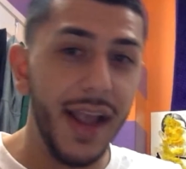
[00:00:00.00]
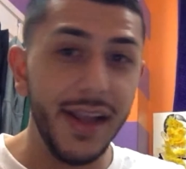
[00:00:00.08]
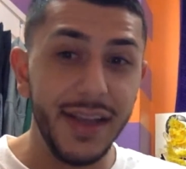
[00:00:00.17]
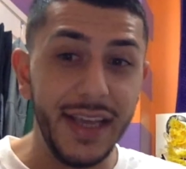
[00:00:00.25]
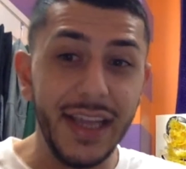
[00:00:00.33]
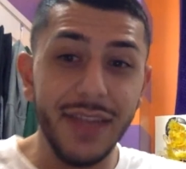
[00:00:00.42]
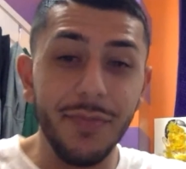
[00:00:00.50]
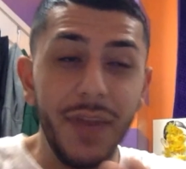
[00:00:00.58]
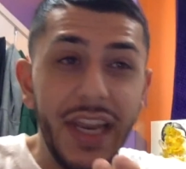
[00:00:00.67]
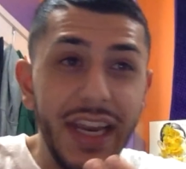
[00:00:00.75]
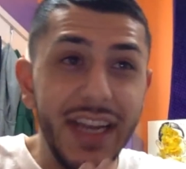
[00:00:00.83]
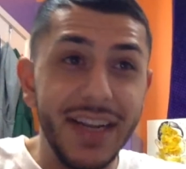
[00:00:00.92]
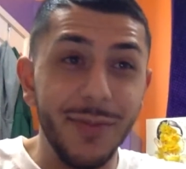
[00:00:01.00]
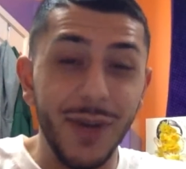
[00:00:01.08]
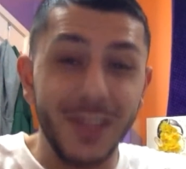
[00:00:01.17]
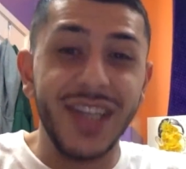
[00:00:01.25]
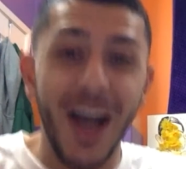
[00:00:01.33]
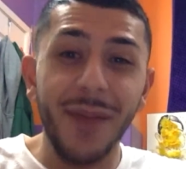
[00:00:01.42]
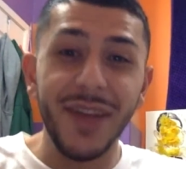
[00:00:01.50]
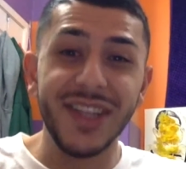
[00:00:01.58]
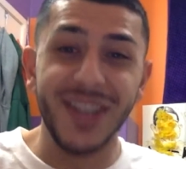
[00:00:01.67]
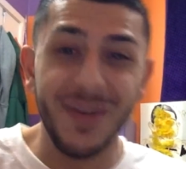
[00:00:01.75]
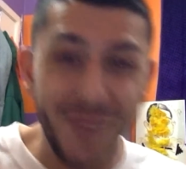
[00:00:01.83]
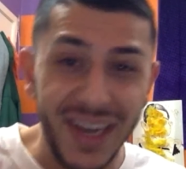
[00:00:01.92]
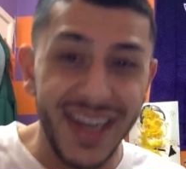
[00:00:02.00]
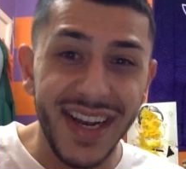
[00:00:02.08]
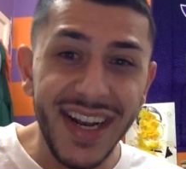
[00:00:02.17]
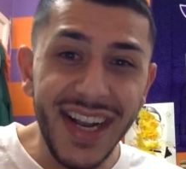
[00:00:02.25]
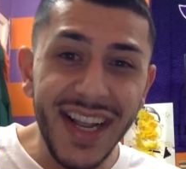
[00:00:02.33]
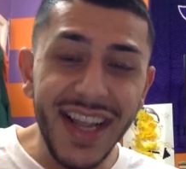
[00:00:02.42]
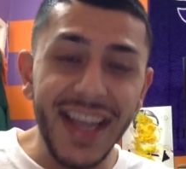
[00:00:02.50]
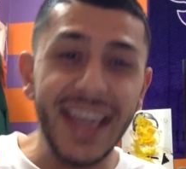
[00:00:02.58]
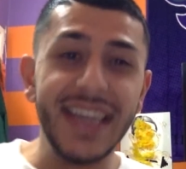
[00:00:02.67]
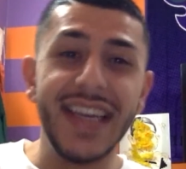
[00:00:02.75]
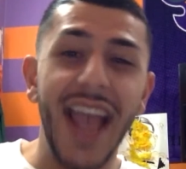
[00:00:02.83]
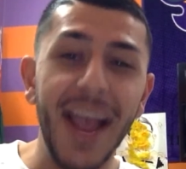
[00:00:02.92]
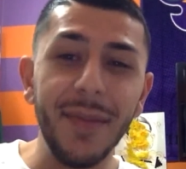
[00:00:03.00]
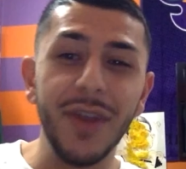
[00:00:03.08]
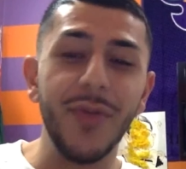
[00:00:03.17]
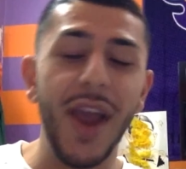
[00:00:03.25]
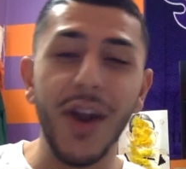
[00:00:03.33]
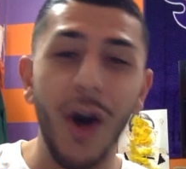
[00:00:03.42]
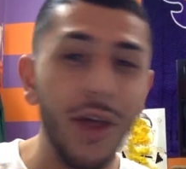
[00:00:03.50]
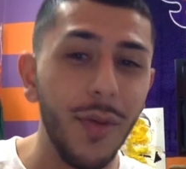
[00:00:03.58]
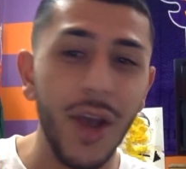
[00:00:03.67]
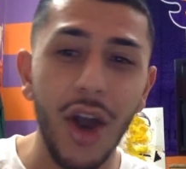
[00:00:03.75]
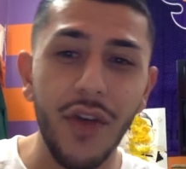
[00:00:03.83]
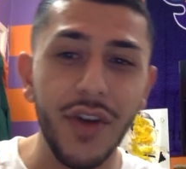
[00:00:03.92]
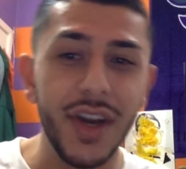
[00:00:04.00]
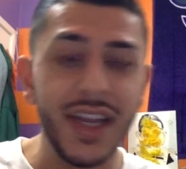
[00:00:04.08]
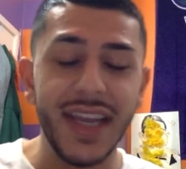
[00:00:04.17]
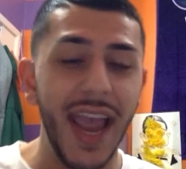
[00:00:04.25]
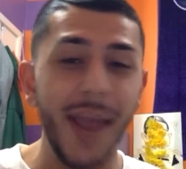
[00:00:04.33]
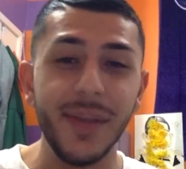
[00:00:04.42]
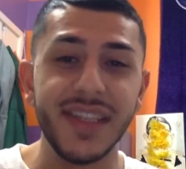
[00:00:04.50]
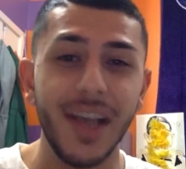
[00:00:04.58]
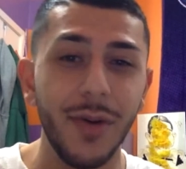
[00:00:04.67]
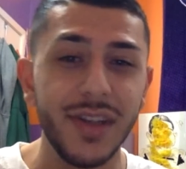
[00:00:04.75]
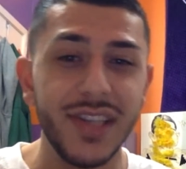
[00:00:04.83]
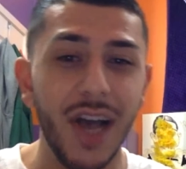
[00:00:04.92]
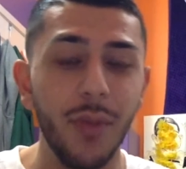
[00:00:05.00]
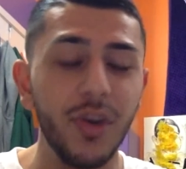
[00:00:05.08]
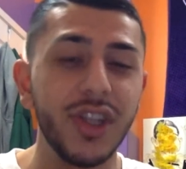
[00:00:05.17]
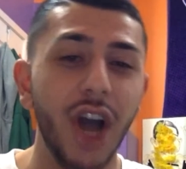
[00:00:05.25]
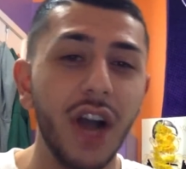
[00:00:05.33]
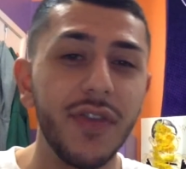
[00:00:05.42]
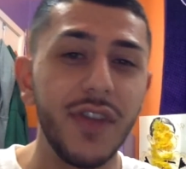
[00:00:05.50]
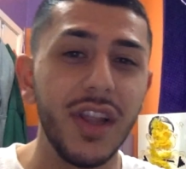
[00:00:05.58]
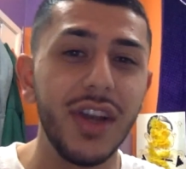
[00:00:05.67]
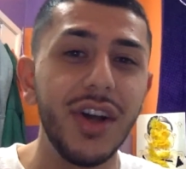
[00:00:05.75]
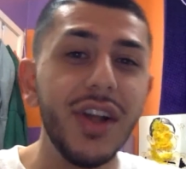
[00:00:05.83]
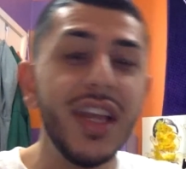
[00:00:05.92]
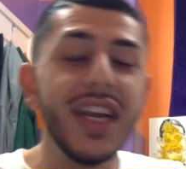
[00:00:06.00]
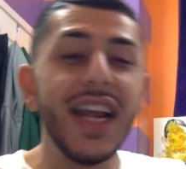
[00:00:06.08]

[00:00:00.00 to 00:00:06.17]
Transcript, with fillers: He, he was coming to me. He came, he ran all the way over. He came, he said, what's up? We talked for a little.